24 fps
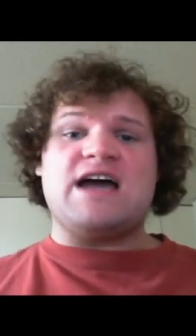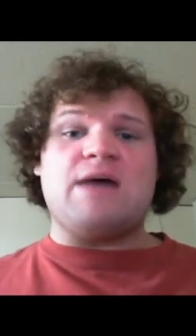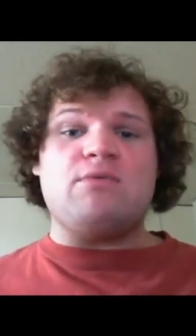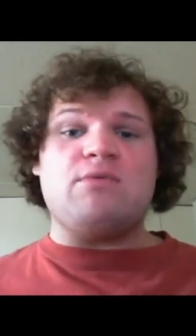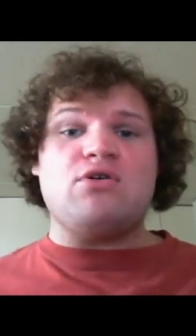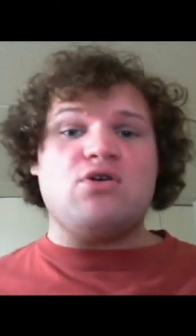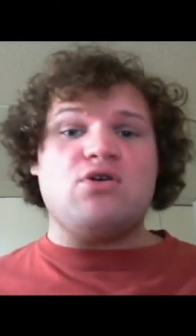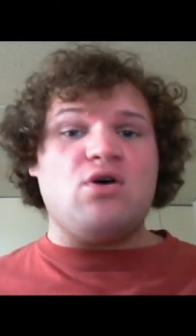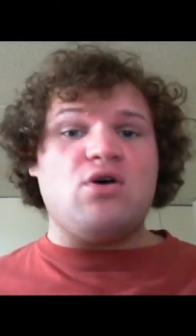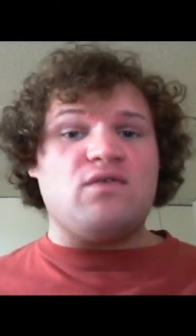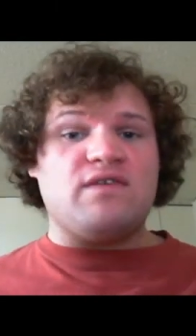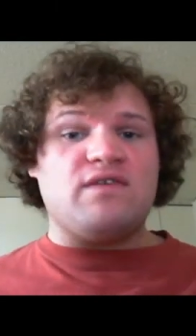I
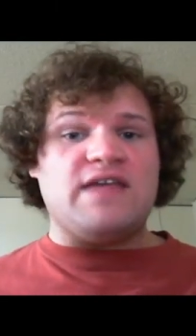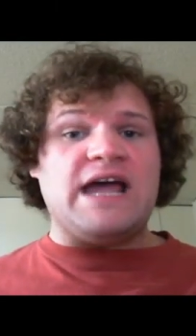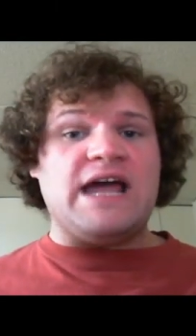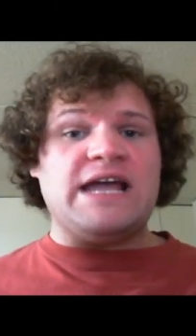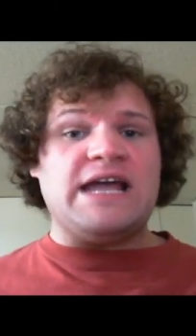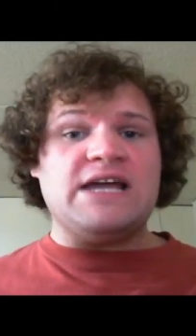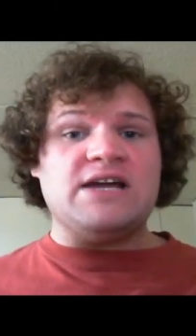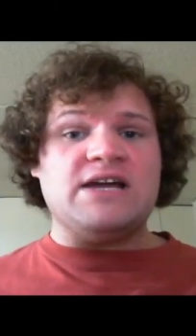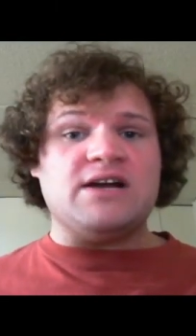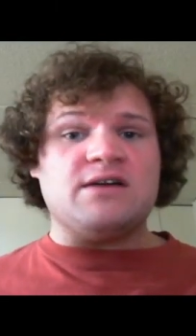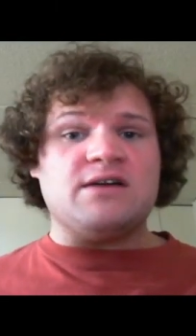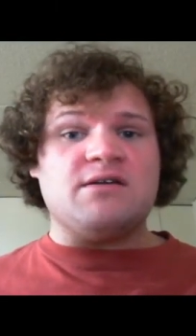won't go over that
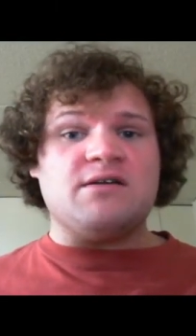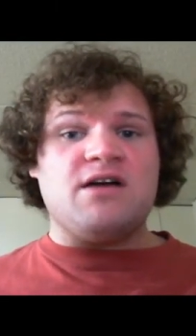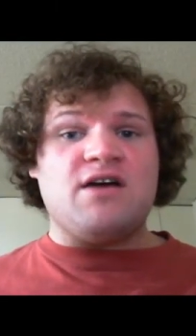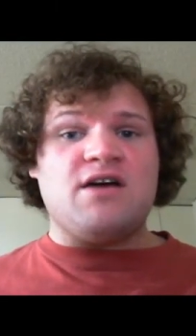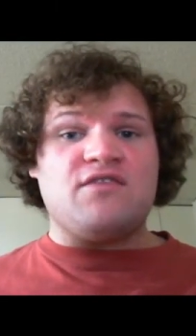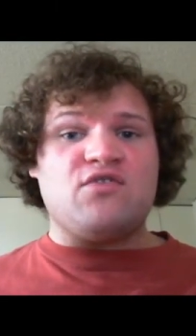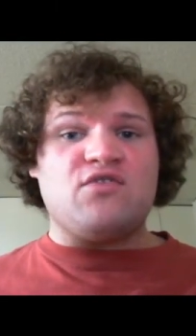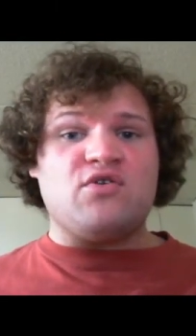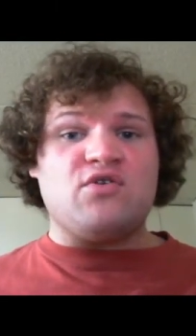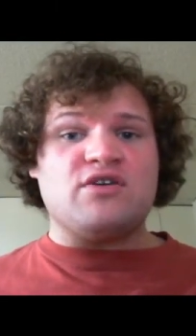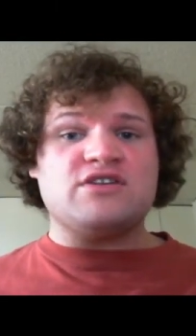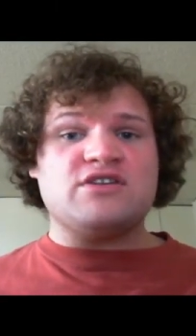here,
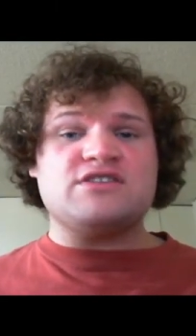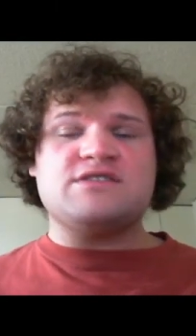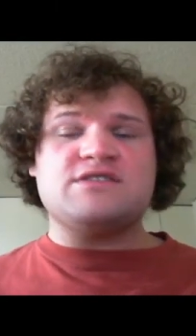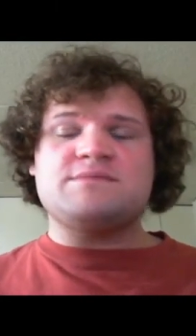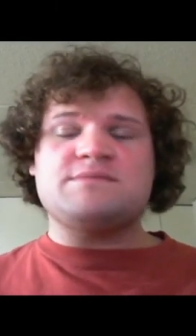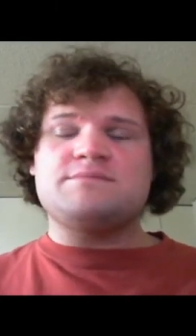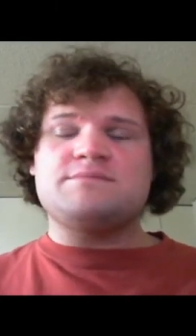of course,